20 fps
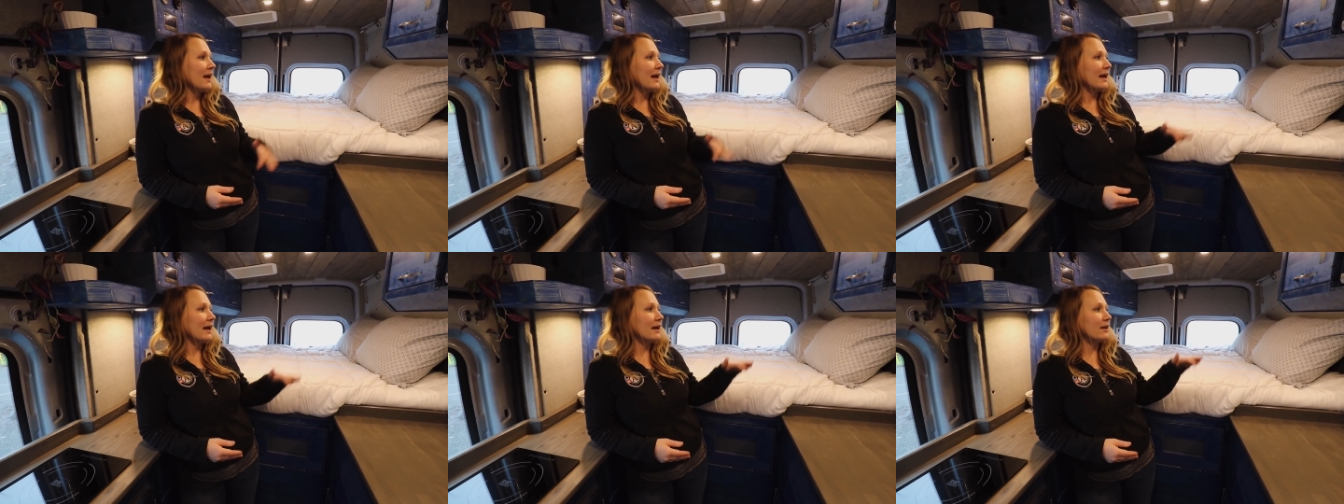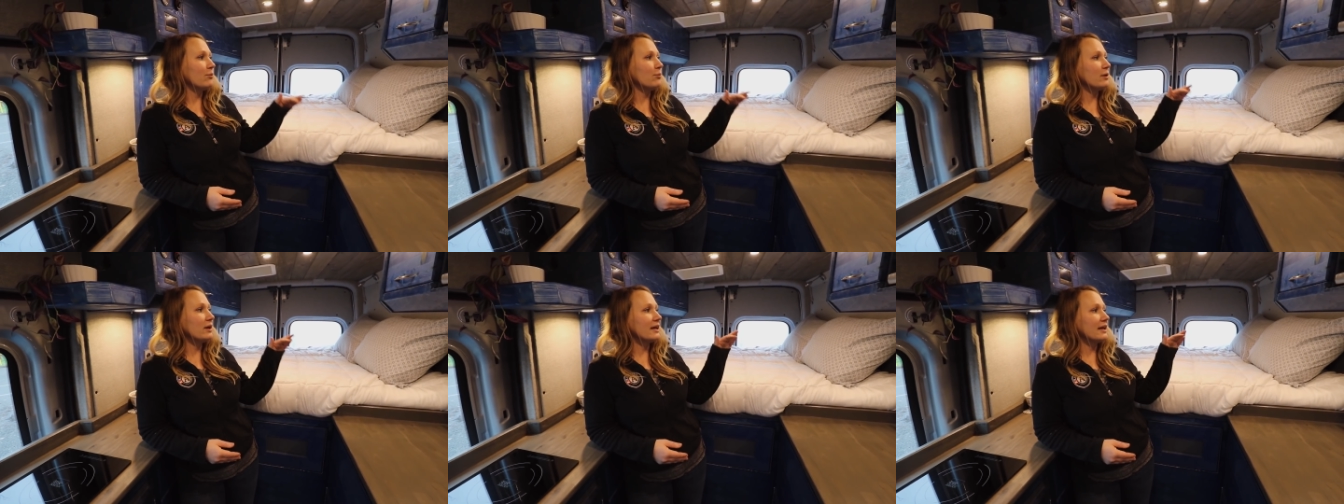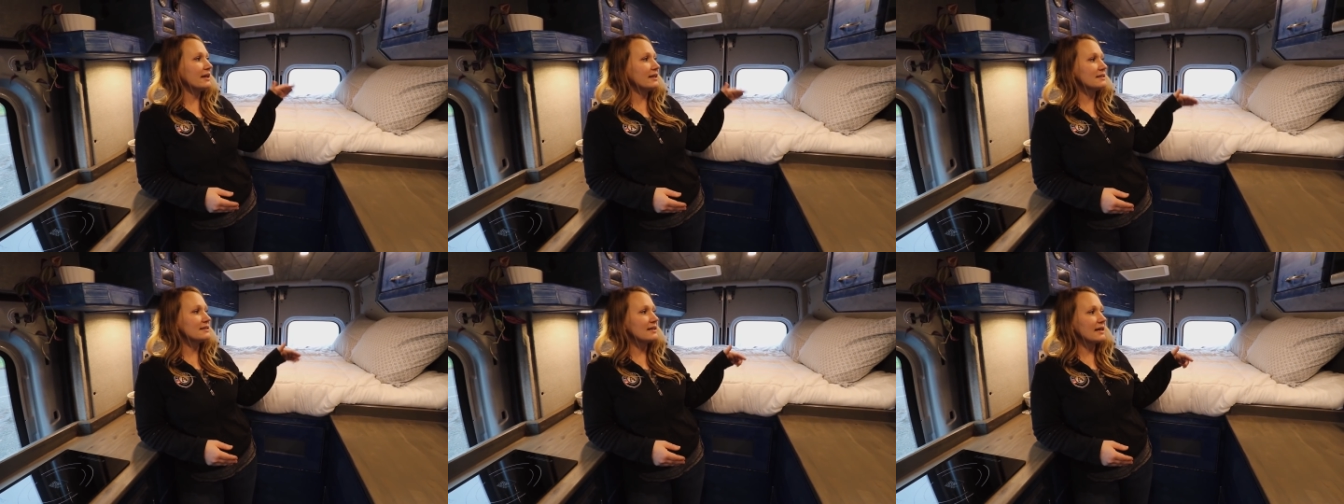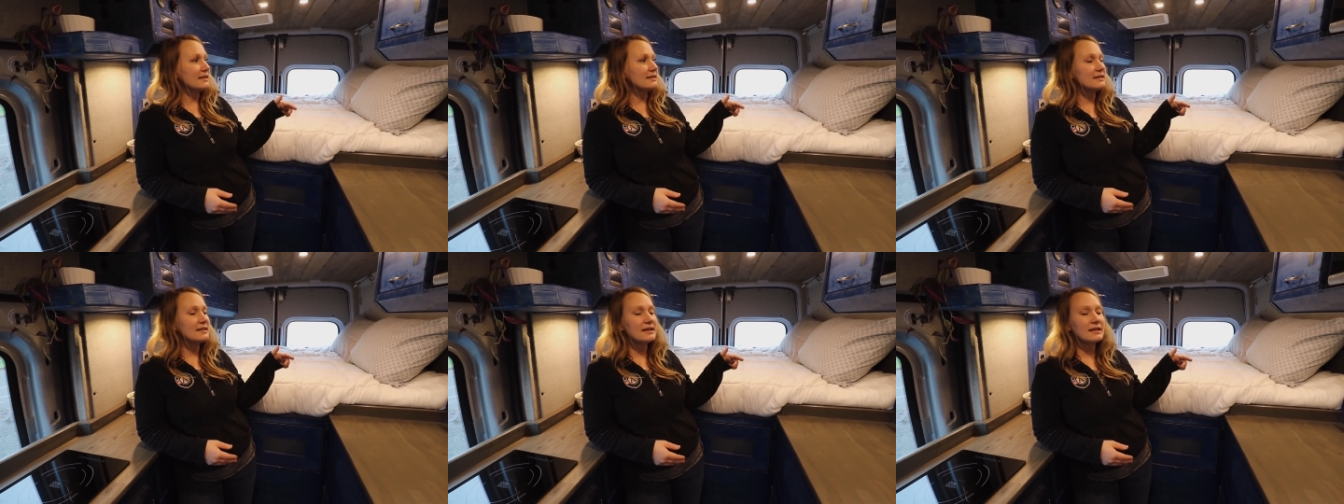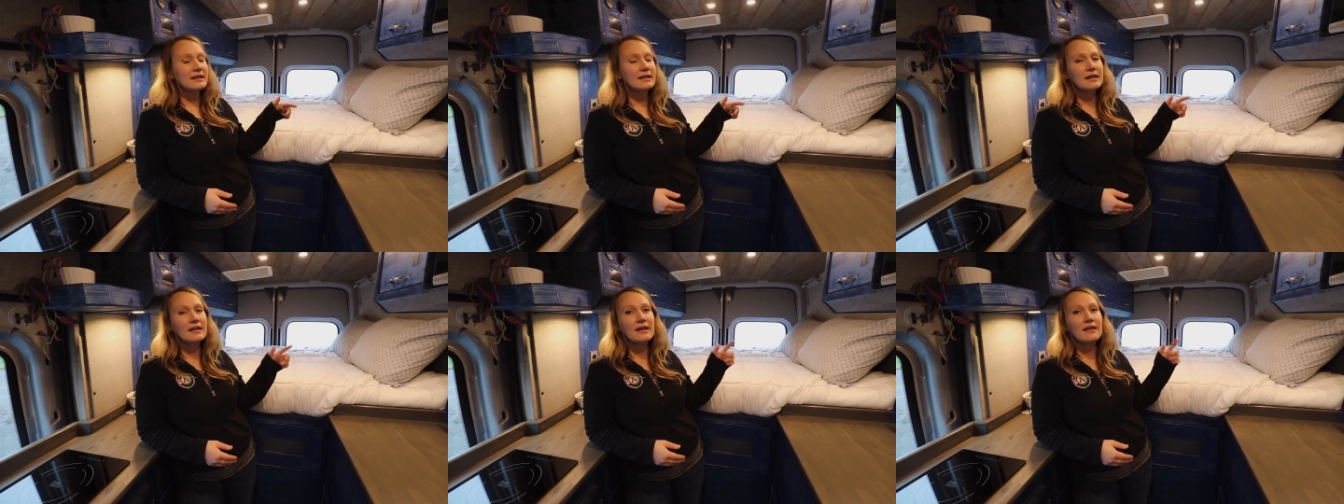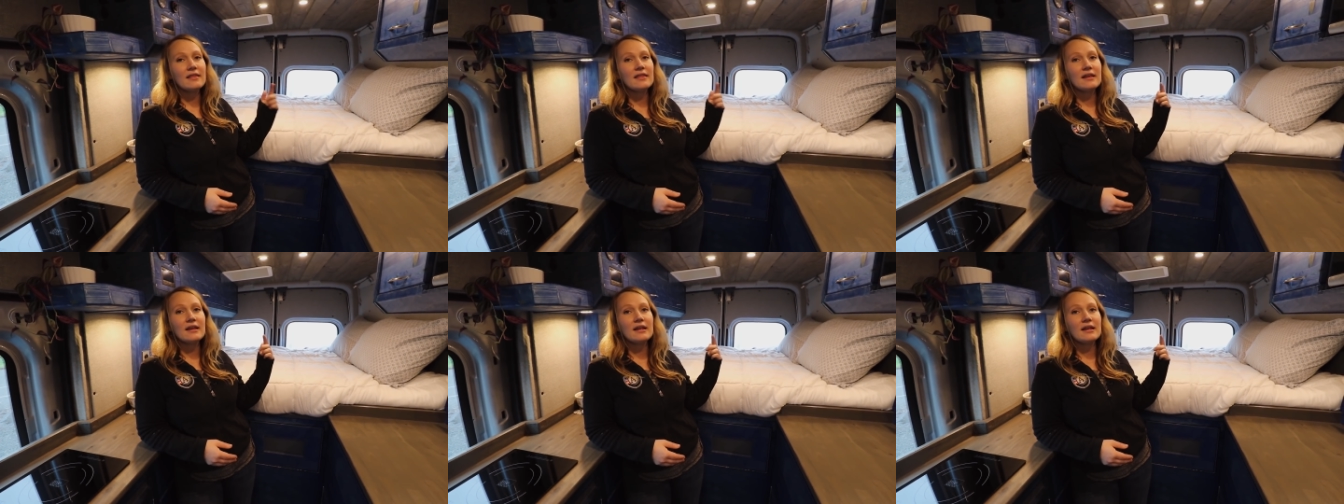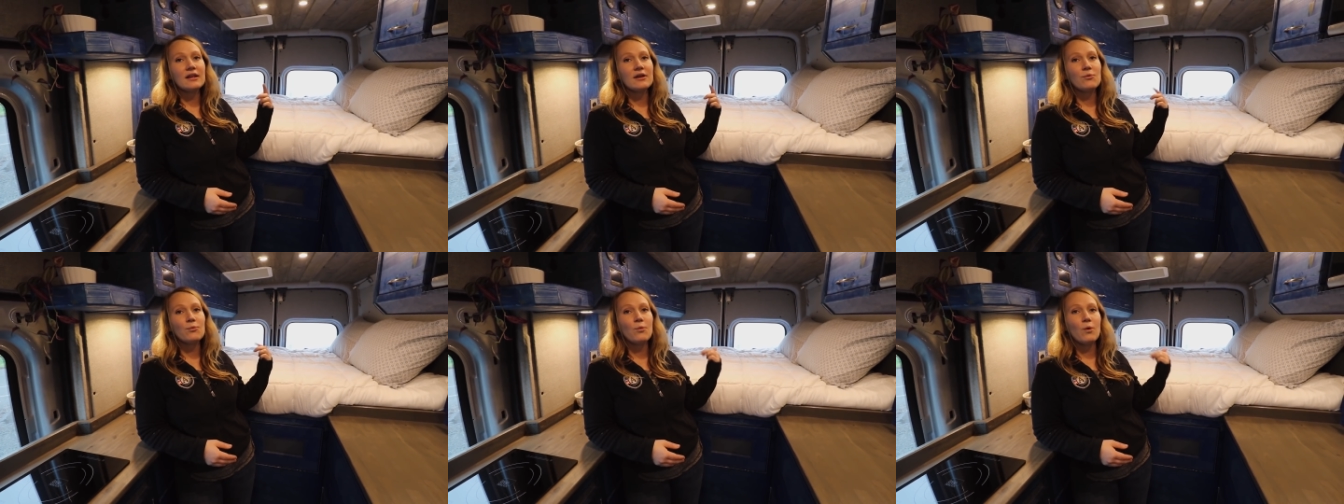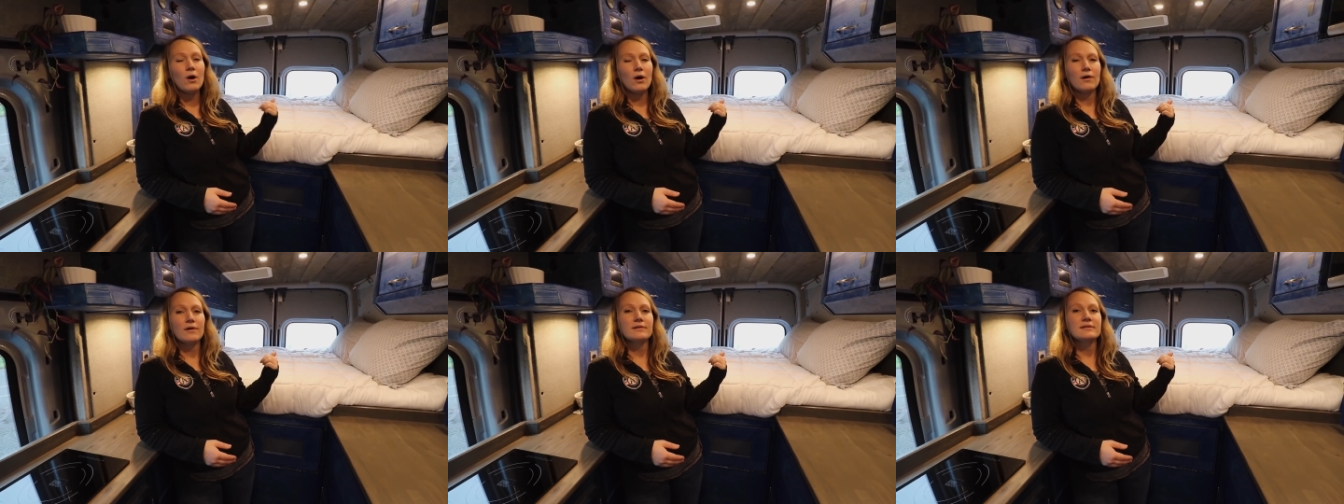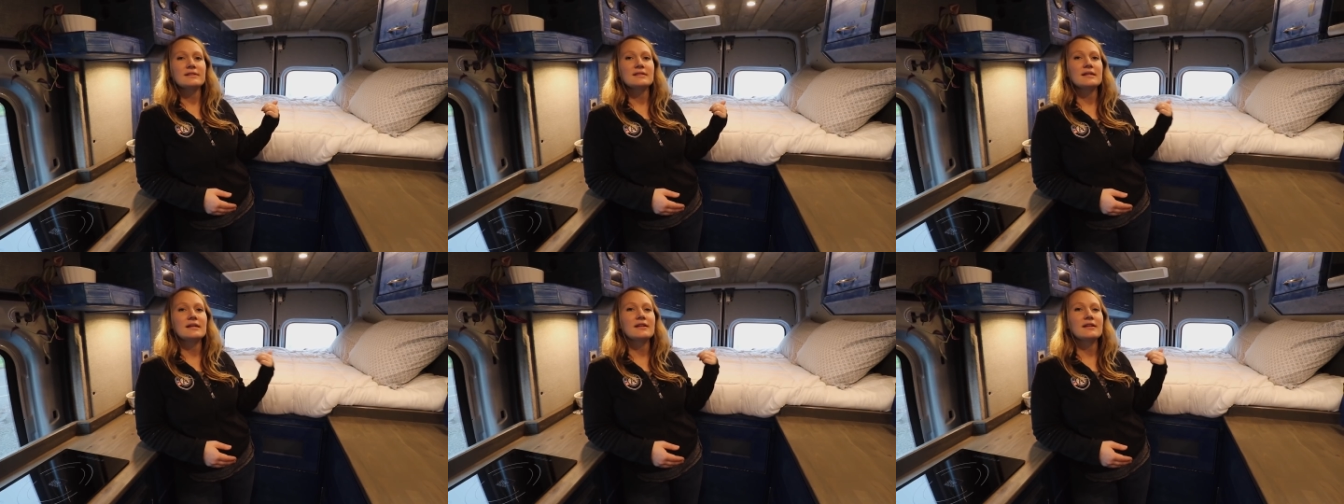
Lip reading: and we indented the walls.